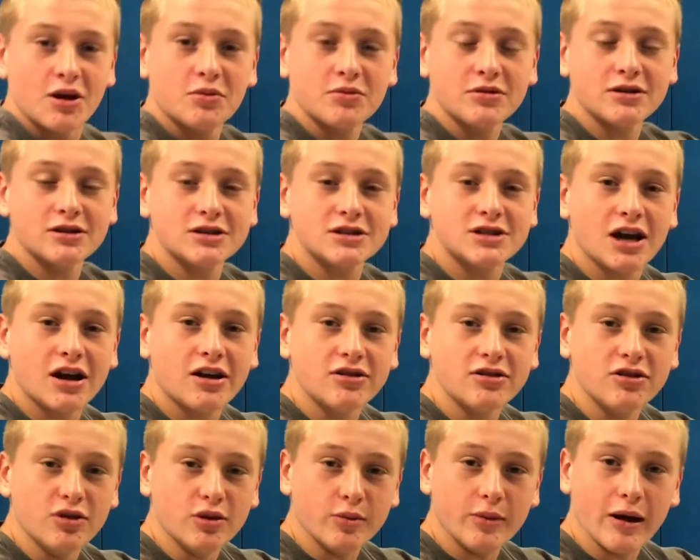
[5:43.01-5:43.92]
I'm gonna
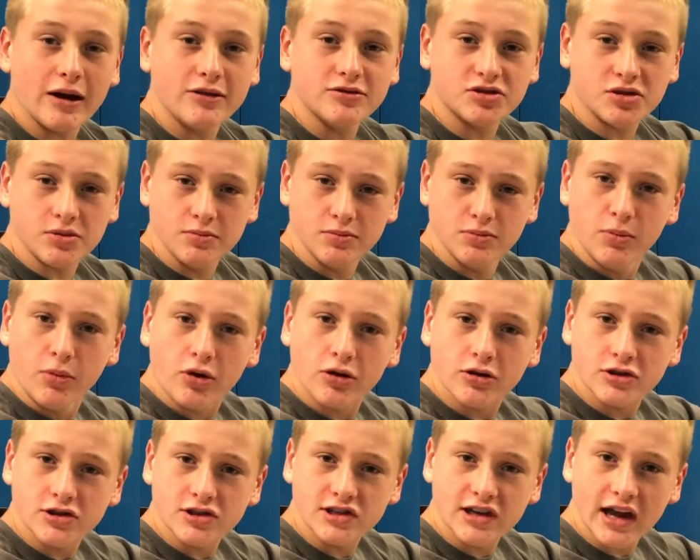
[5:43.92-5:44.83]
tell you about some
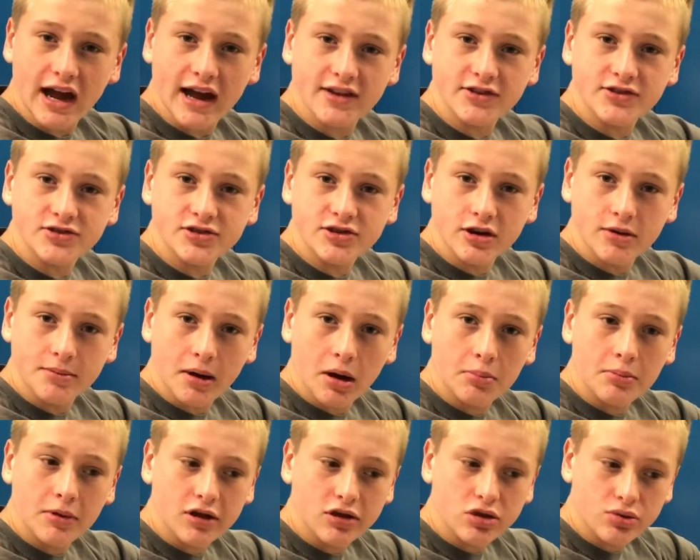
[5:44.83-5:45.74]
more stats
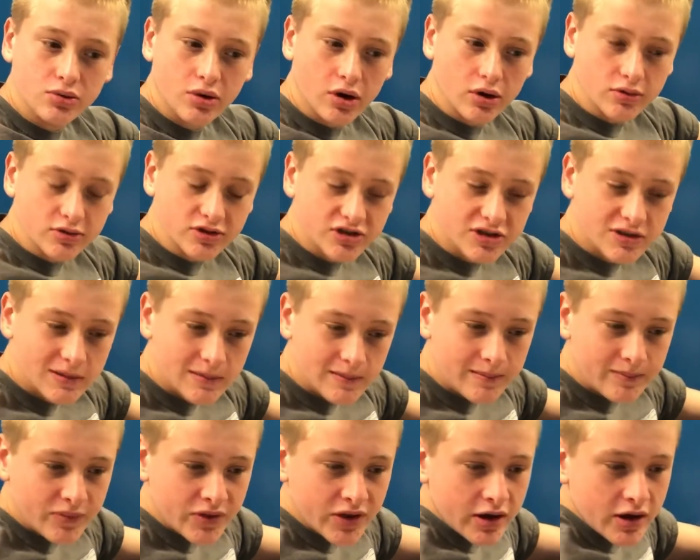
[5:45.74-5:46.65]
about my throws.
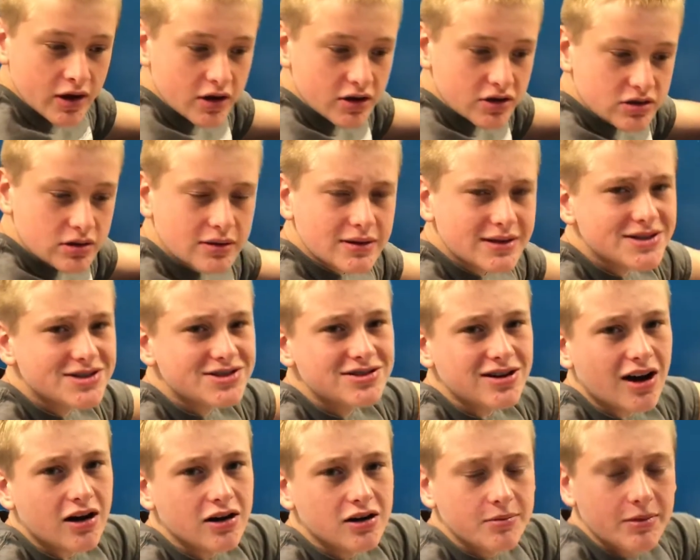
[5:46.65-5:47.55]
So let's
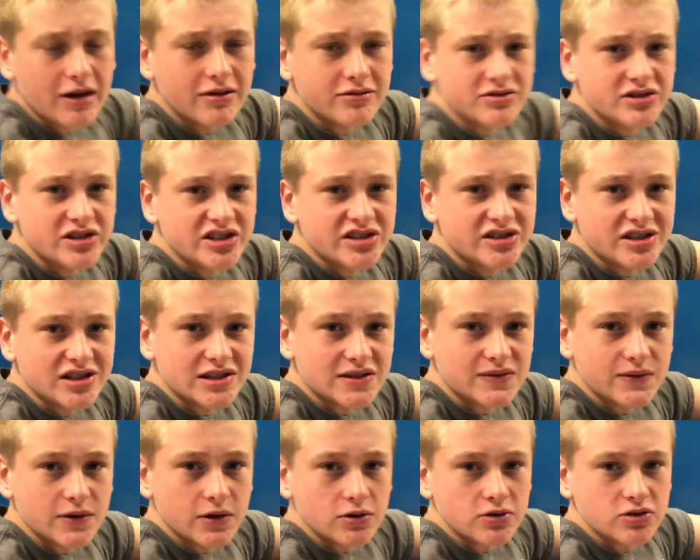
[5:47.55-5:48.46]
talk about
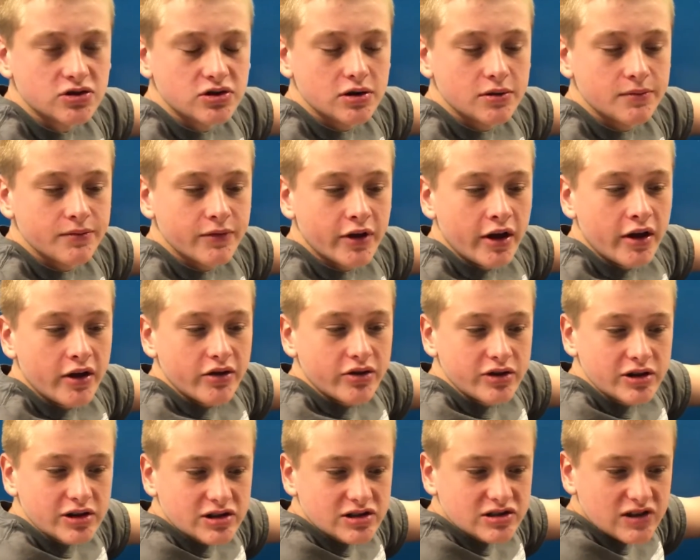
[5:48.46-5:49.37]
discus first.
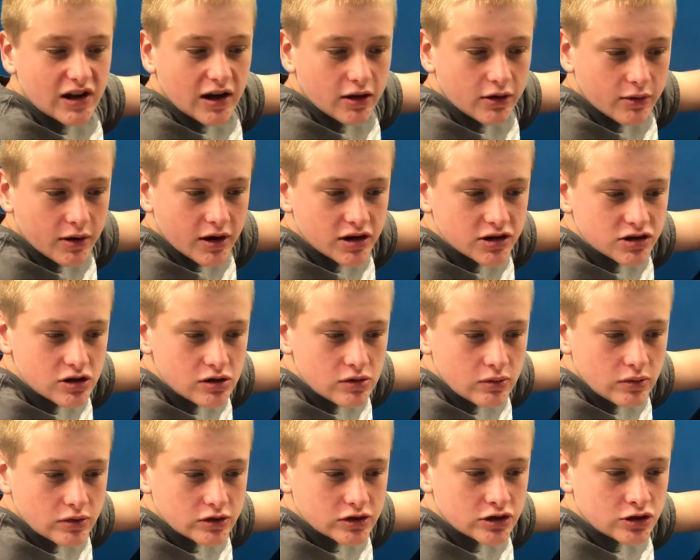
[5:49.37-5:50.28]
The
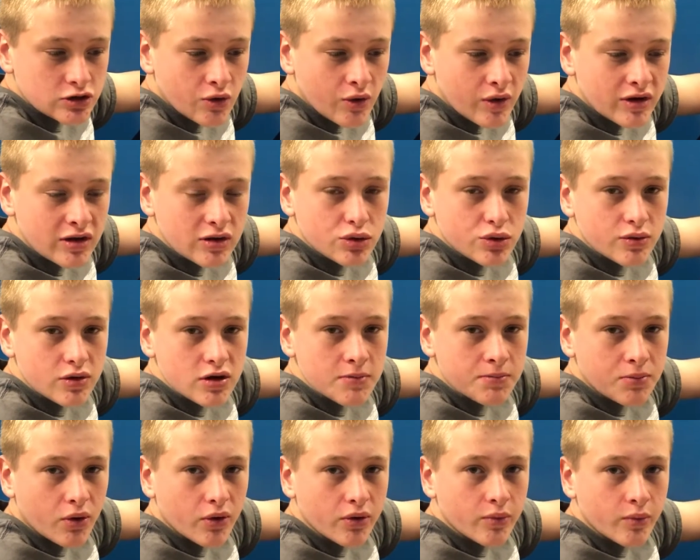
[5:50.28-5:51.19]
acceleration was
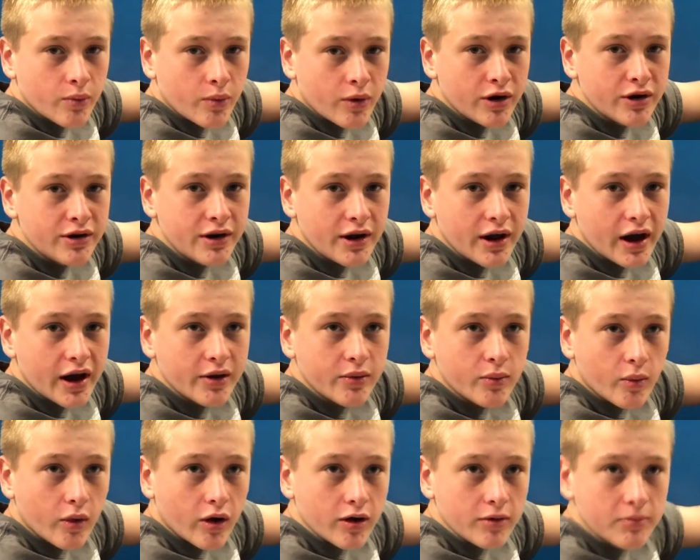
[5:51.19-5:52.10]

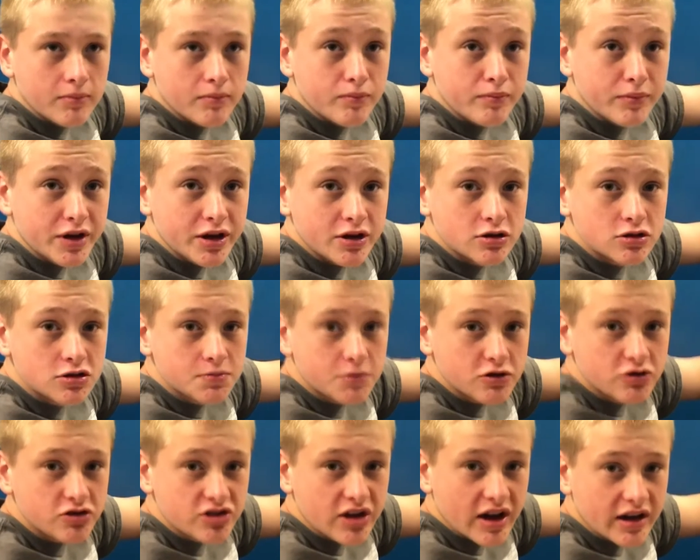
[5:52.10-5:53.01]
23.191 meters
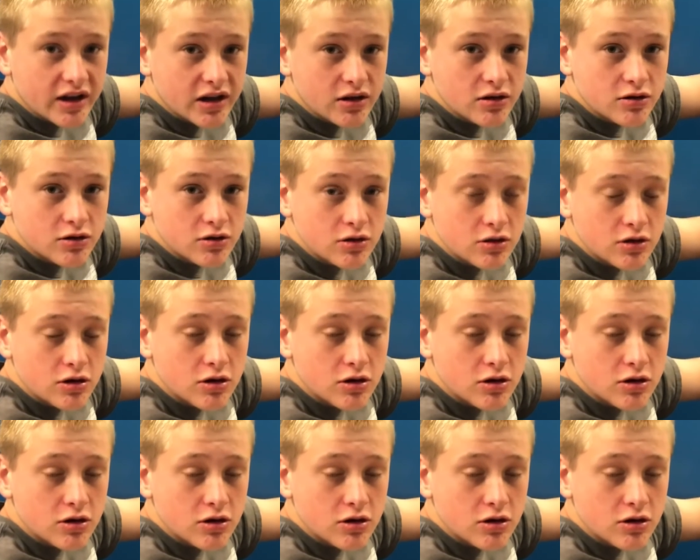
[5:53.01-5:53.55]
per second